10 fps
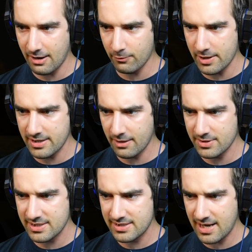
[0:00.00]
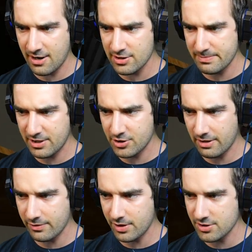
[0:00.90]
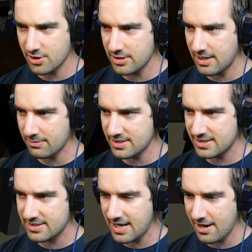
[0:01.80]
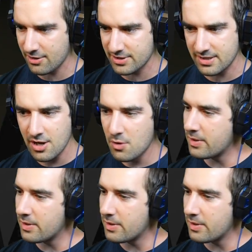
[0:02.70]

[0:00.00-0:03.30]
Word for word: I run downstairs, make sure everything's good downstairs.